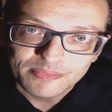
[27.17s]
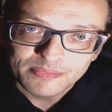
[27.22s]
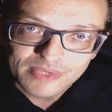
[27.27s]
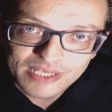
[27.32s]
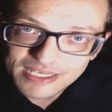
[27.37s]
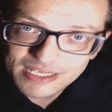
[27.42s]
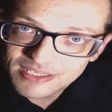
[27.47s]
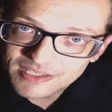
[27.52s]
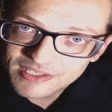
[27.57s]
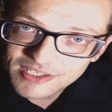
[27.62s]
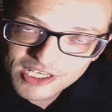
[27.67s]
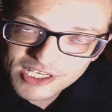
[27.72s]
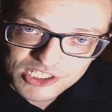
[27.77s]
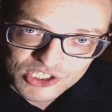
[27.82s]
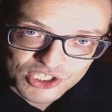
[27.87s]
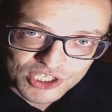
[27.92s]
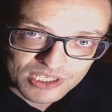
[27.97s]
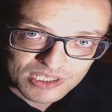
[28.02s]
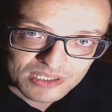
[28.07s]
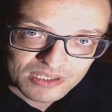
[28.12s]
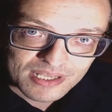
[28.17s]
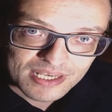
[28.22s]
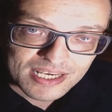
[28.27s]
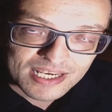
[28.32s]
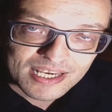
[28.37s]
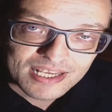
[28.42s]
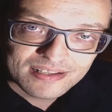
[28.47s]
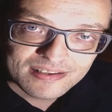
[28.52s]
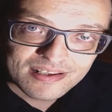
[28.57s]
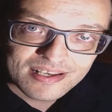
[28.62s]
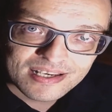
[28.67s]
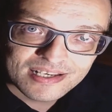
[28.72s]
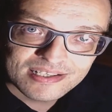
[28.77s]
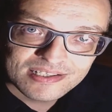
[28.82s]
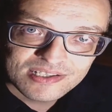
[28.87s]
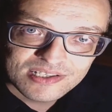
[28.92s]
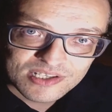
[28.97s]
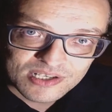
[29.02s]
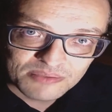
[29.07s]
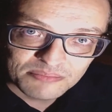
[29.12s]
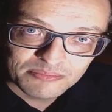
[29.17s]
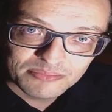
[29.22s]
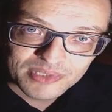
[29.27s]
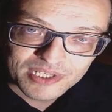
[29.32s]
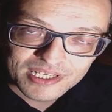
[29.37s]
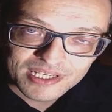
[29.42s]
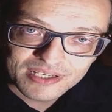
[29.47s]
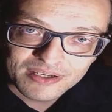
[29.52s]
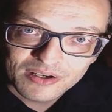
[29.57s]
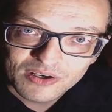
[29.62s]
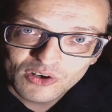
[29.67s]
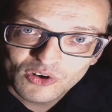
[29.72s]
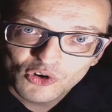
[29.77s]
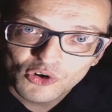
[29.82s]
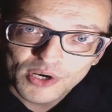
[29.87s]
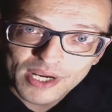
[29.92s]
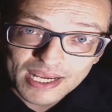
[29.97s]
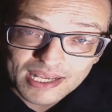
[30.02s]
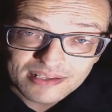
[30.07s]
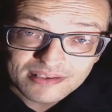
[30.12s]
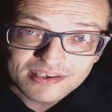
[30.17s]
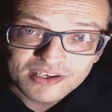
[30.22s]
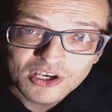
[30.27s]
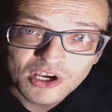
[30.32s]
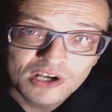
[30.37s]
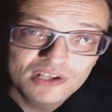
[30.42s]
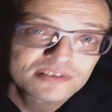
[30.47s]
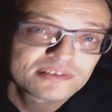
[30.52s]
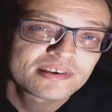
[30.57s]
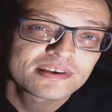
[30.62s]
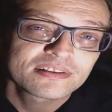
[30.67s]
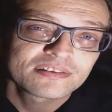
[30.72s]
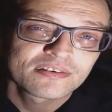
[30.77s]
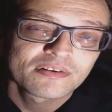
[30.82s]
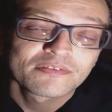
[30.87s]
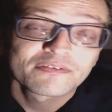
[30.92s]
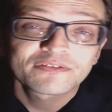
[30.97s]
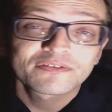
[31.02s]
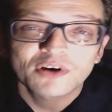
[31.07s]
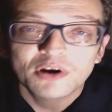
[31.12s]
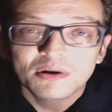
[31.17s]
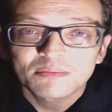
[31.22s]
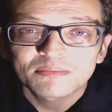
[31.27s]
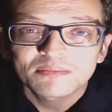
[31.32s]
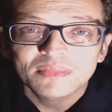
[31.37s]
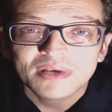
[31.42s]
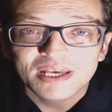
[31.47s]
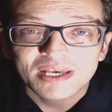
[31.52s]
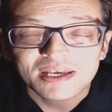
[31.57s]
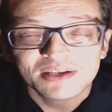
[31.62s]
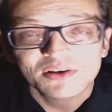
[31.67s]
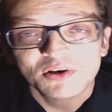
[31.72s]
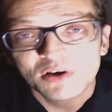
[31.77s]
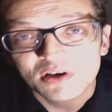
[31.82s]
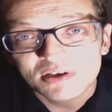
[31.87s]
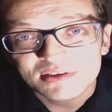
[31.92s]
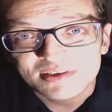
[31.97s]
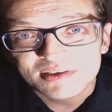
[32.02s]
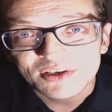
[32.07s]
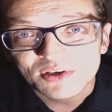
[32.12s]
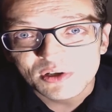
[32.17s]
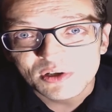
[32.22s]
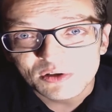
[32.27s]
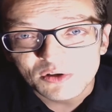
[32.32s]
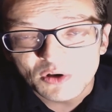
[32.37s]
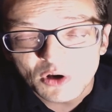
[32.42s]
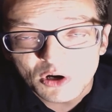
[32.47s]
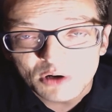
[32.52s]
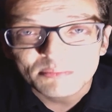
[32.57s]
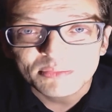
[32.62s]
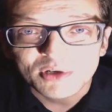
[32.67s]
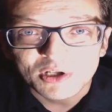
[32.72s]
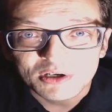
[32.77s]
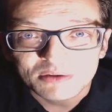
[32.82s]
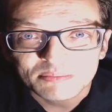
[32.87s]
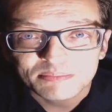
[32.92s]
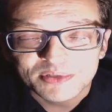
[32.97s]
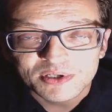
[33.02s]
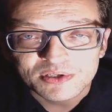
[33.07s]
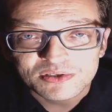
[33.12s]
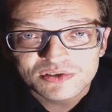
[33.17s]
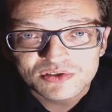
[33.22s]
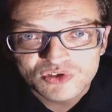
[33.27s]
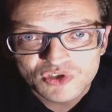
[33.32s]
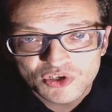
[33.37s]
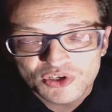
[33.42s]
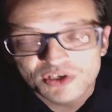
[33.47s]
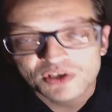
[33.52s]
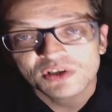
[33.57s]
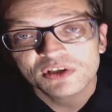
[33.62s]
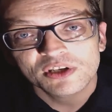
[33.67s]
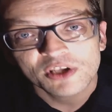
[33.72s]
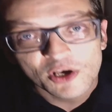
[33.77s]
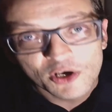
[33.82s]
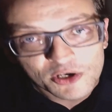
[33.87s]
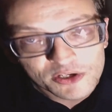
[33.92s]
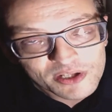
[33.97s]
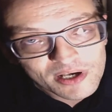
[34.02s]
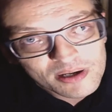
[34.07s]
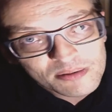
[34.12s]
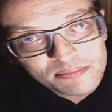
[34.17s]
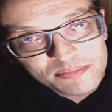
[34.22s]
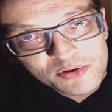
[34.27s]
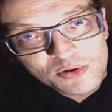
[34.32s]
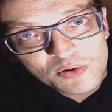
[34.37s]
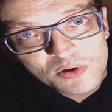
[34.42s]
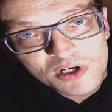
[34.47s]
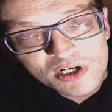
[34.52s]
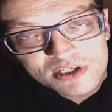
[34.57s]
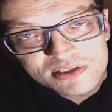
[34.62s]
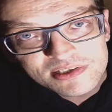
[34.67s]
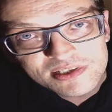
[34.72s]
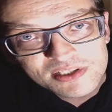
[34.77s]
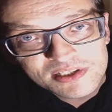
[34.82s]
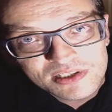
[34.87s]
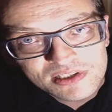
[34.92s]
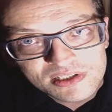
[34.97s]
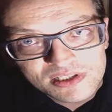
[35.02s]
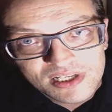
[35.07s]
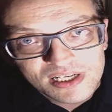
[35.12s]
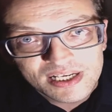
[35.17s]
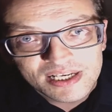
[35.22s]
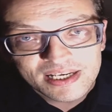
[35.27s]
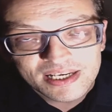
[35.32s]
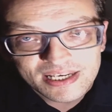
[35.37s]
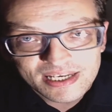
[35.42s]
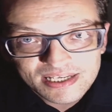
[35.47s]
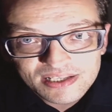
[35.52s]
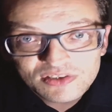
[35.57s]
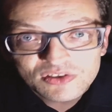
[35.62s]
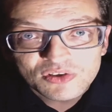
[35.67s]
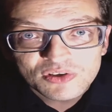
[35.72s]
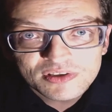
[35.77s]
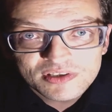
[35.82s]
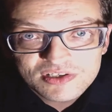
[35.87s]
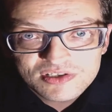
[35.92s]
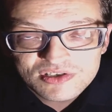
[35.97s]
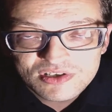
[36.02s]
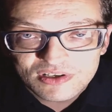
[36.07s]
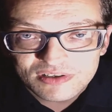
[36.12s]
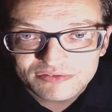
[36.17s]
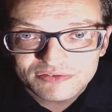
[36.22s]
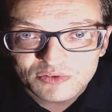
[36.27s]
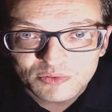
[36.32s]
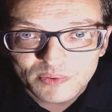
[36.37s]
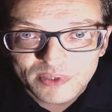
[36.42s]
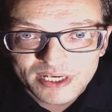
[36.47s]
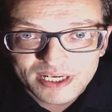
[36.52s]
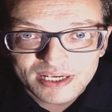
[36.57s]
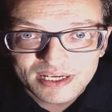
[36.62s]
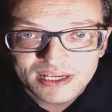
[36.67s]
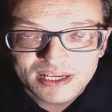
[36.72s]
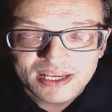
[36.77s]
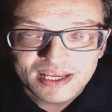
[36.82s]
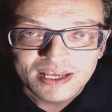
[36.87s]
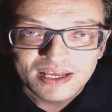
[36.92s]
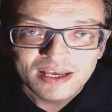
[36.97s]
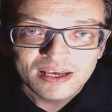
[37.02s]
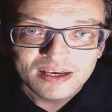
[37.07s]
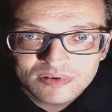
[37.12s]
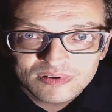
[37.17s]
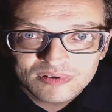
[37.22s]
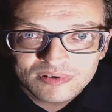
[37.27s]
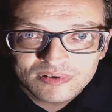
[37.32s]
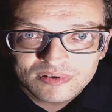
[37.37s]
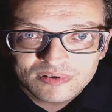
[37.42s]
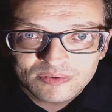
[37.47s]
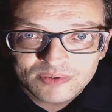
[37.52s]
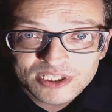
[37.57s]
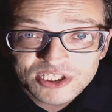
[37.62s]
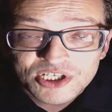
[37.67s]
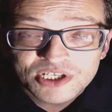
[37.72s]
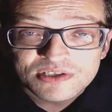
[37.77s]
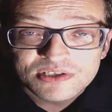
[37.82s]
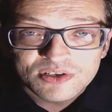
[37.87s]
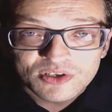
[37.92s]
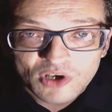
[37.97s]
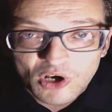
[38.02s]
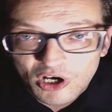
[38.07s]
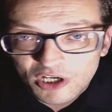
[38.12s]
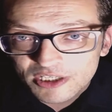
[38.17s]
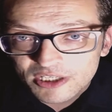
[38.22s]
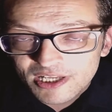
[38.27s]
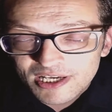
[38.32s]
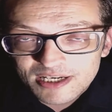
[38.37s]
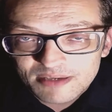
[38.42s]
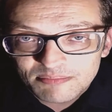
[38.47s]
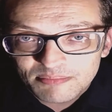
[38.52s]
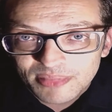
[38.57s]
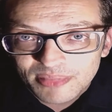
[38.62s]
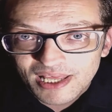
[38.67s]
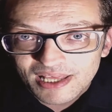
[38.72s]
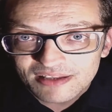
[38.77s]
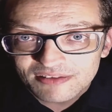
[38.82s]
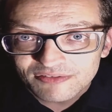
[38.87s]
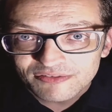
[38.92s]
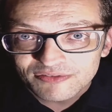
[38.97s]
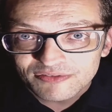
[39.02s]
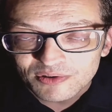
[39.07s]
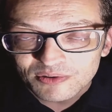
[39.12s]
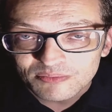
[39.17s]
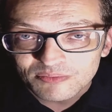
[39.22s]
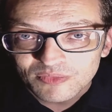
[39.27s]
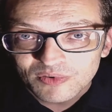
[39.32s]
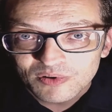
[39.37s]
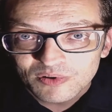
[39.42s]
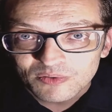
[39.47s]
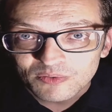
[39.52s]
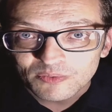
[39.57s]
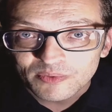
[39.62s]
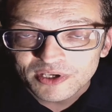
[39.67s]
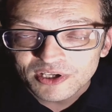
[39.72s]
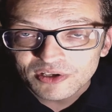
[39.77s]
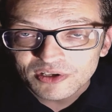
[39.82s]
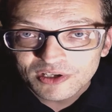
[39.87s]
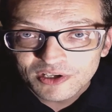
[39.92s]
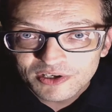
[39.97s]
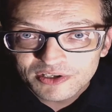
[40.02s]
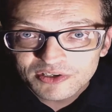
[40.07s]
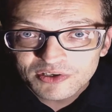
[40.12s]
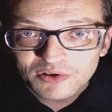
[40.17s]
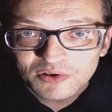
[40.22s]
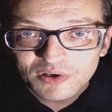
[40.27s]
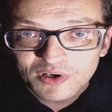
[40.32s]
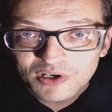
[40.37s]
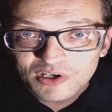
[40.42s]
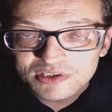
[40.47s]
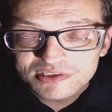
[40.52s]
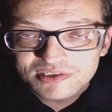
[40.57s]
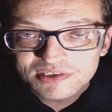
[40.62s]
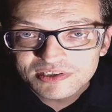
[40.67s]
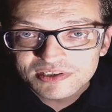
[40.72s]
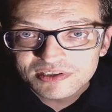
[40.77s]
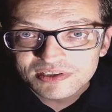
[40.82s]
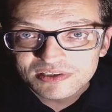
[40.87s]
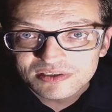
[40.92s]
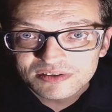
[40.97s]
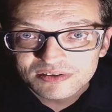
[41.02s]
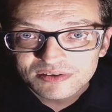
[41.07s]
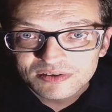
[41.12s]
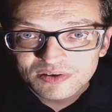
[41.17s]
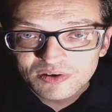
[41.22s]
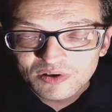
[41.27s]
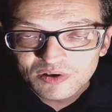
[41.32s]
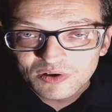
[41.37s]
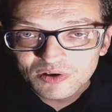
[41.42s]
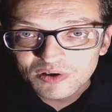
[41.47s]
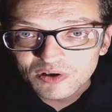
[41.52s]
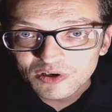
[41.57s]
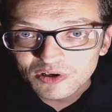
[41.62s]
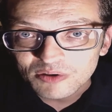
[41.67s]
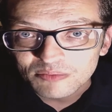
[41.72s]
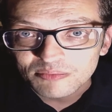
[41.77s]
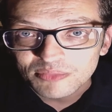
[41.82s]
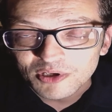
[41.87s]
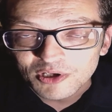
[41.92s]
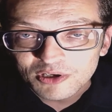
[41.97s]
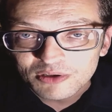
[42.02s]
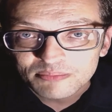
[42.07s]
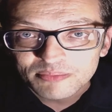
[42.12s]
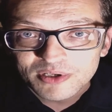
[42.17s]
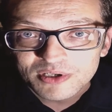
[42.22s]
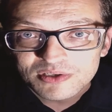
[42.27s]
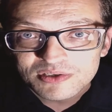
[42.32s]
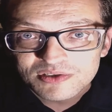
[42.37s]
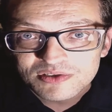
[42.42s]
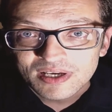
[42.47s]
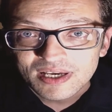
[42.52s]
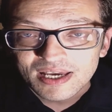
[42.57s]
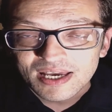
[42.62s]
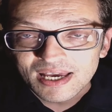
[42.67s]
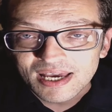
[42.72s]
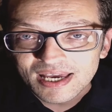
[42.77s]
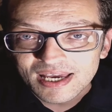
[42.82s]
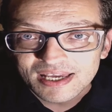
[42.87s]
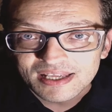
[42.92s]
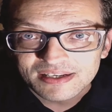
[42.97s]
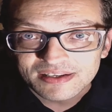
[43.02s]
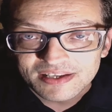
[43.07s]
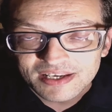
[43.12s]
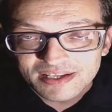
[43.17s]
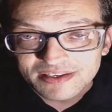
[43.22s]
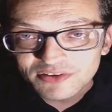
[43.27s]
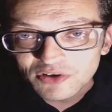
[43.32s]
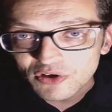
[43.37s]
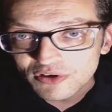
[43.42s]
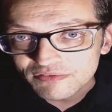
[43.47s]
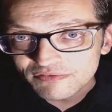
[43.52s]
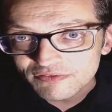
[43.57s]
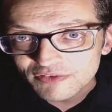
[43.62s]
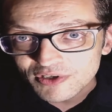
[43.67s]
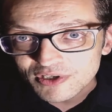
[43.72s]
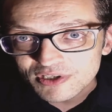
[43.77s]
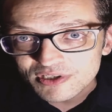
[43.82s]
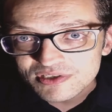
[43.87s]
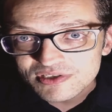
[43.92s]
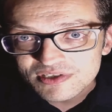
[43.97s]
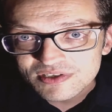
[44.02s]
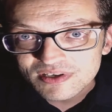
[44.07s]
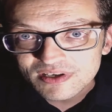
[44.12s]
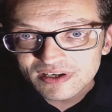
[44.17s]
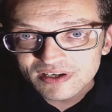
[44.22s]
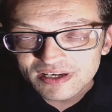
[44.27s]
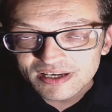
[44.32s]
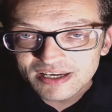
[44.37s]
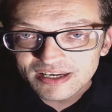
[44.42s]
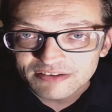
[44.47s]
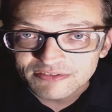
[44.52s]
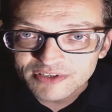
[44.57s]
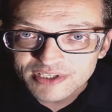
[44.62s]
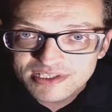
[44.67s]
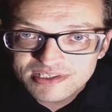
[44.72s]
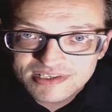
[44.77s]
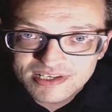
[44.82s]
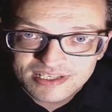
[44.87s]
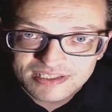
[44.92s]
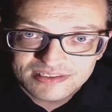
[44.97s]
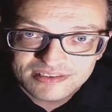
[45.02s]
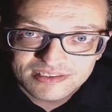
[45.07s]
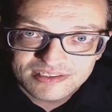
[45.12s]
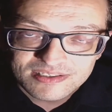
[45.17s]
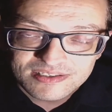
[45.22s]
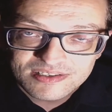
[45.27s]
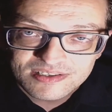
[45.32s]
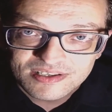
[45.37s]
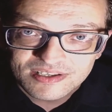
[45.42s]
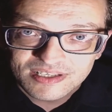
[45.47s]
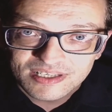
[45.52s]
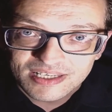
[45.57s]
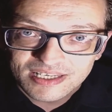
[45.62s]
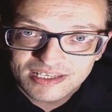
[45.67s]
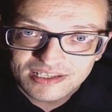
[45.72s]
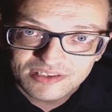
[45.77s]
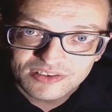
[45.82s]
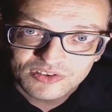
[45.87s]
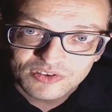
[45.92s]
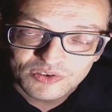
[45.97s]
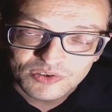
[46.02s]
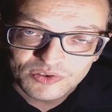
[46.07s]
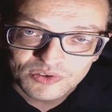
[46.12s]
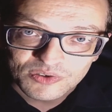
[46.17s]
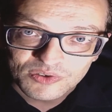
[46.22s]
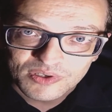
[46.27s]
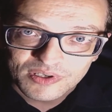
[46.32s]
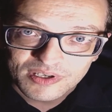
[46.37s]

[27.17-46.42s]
In a nutshell, it is simply creating content from an article or blog post. So you load up your article into the software, which is an online platform where you load your article or blog post and it converts every sentence into